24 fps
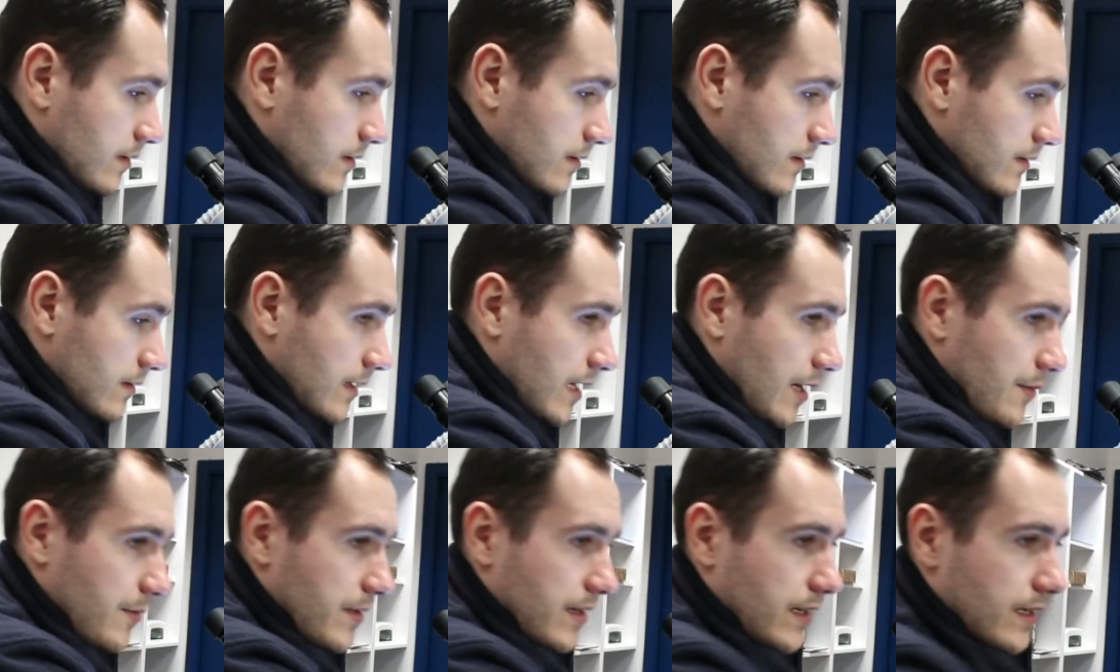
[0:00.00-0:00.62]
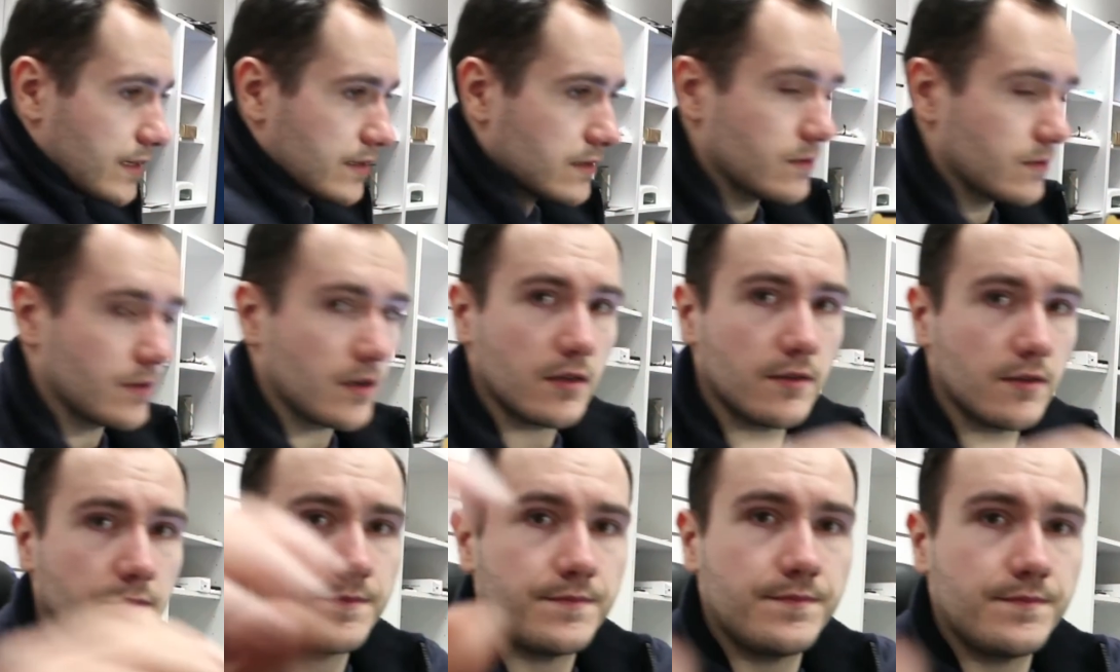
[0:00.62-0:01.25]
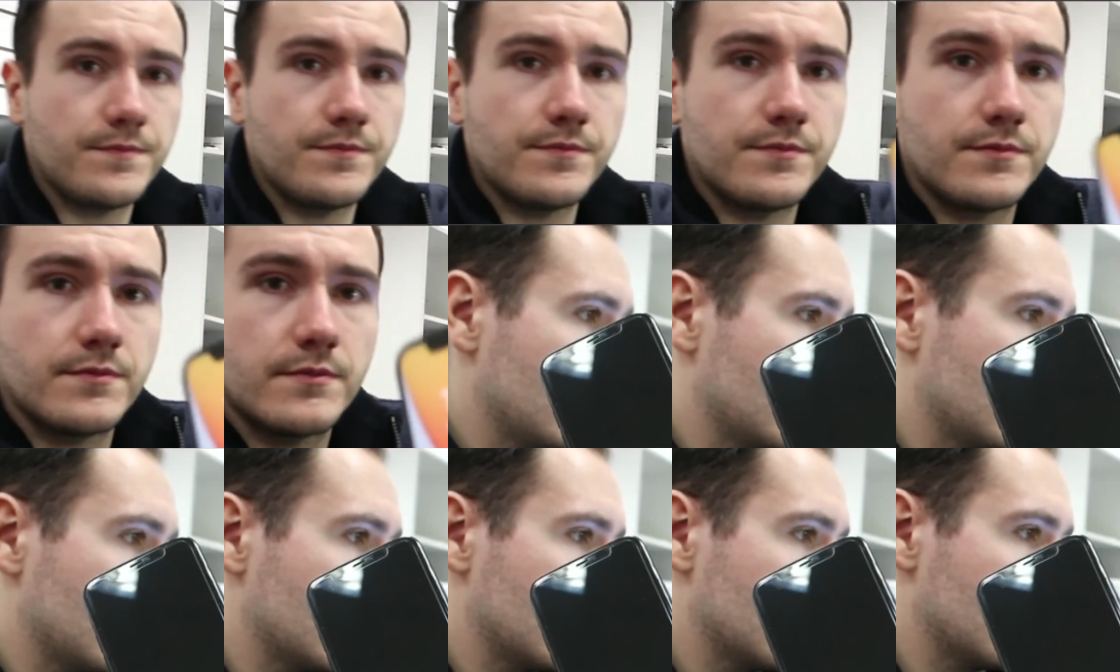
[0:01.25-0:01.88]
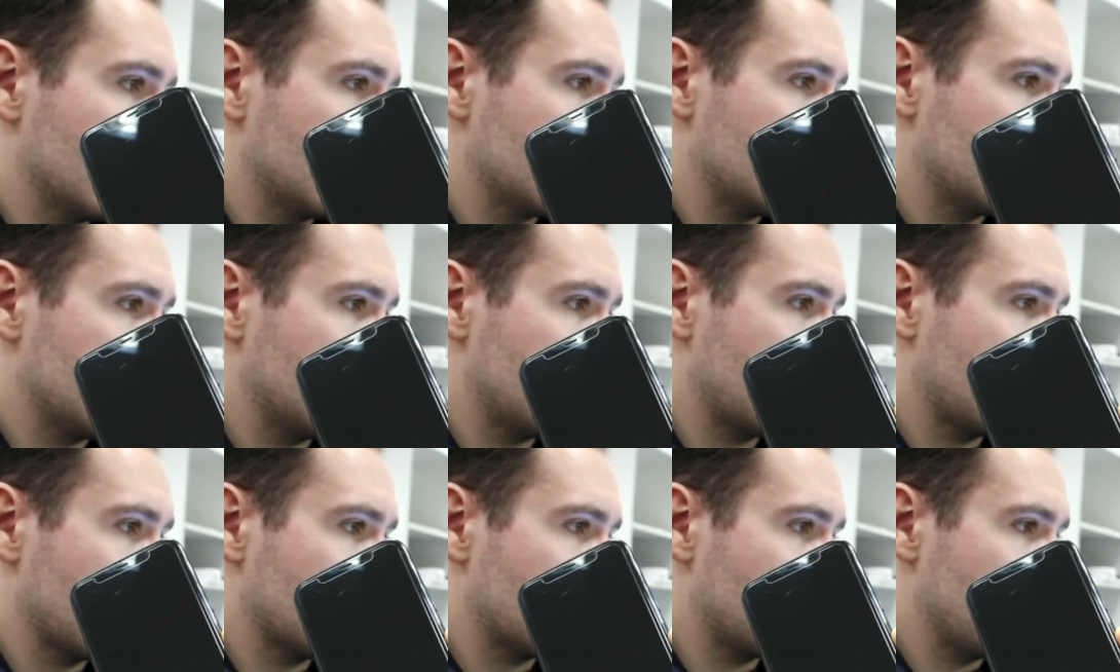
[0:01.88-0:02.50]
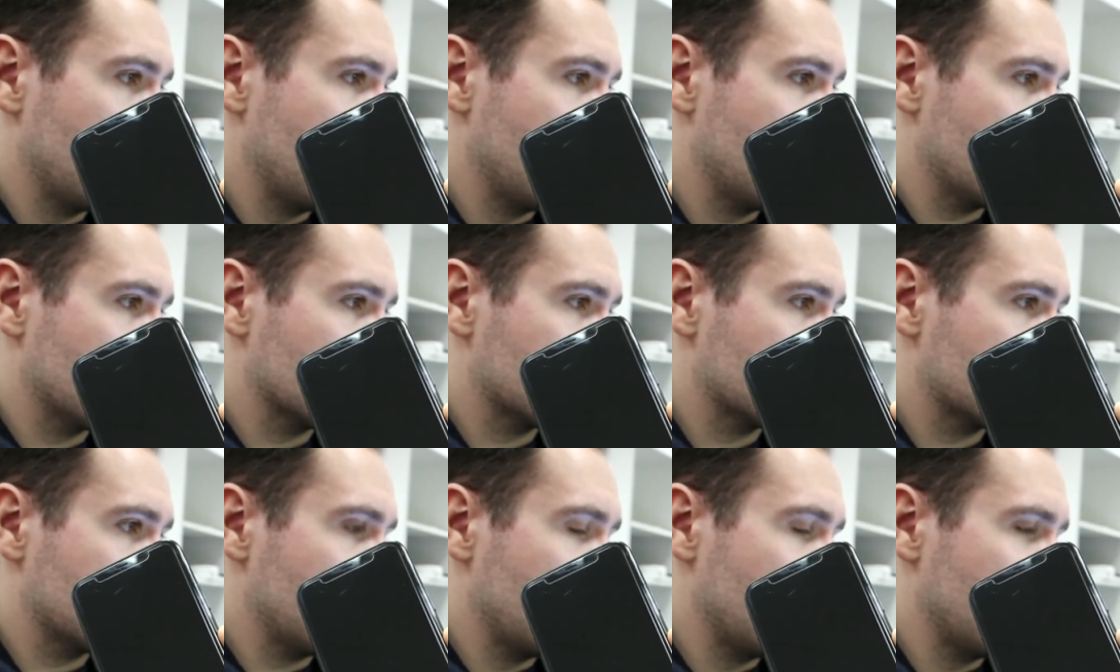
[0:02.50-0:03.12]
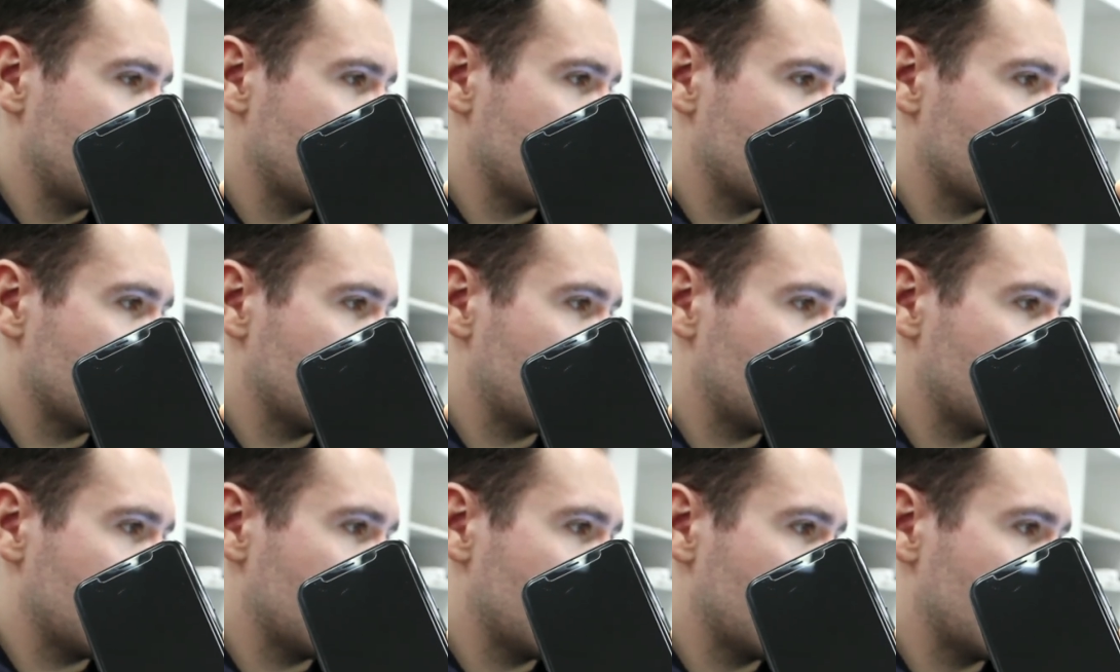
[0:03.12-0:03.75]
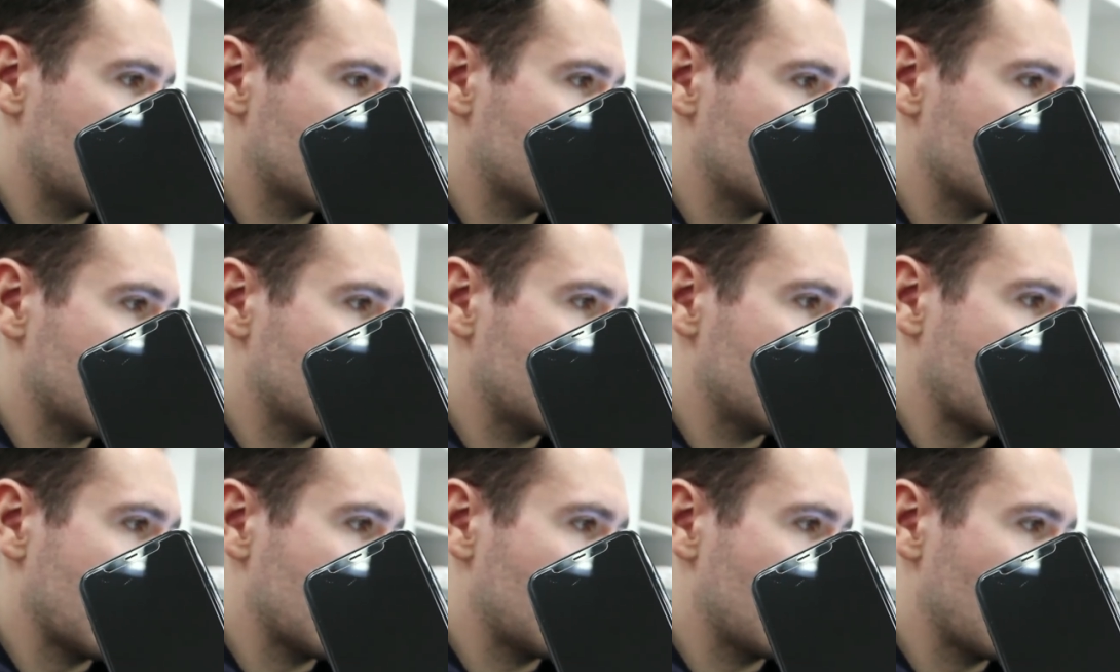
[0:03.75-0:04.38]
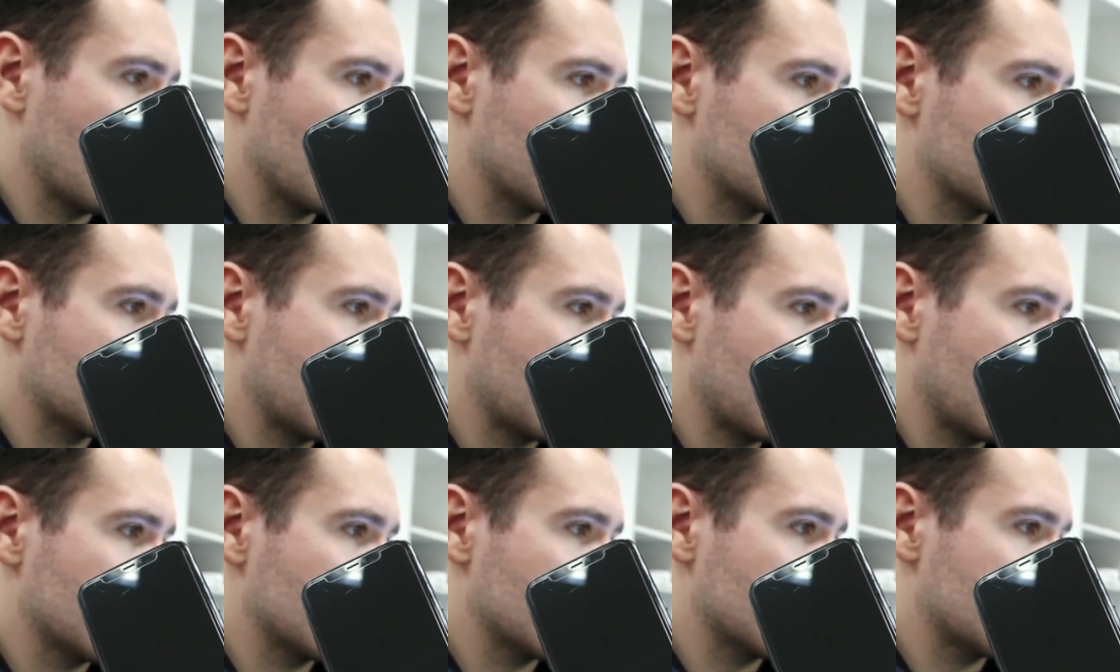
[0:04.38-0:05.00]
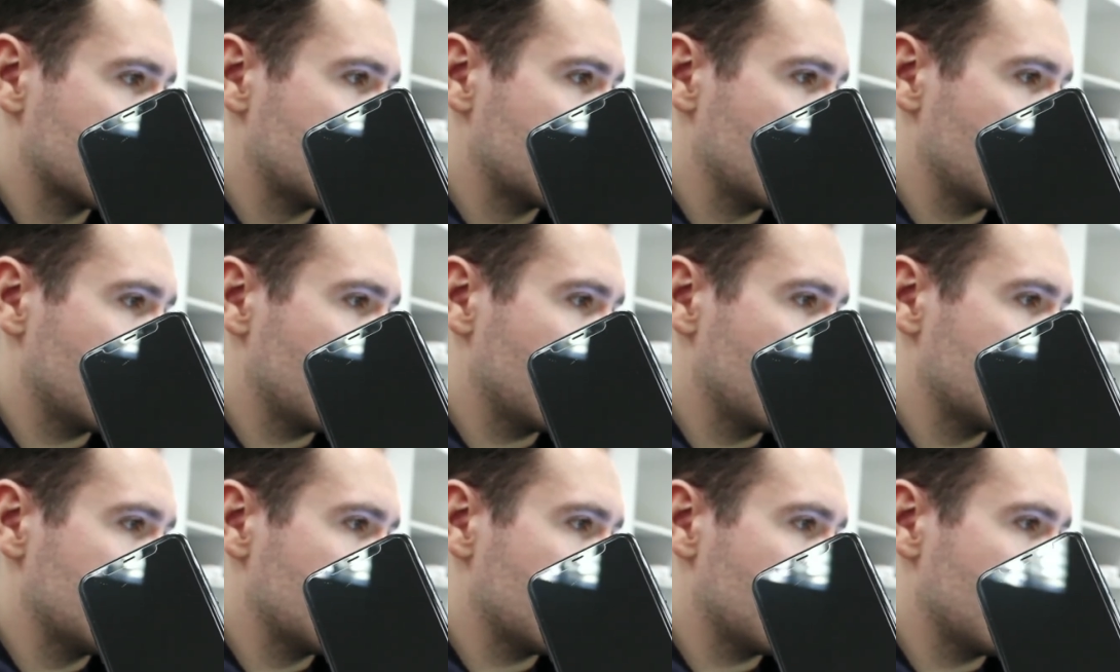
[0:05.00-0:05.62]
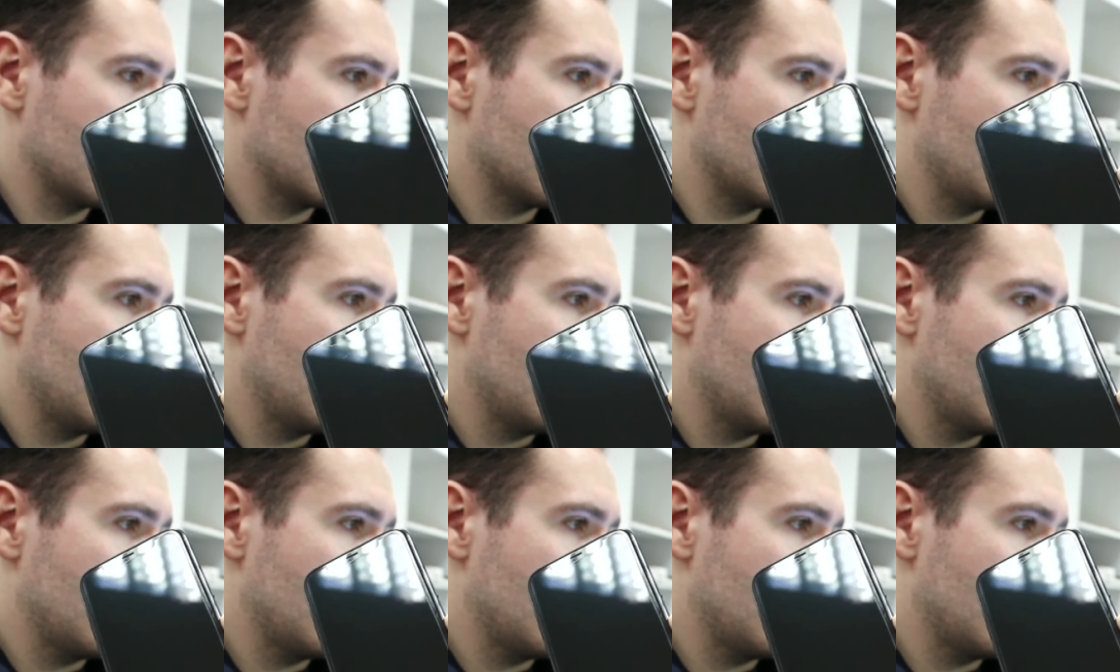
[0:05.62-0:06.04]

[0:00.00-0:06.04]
camera as well. See that that top scratch is still visible,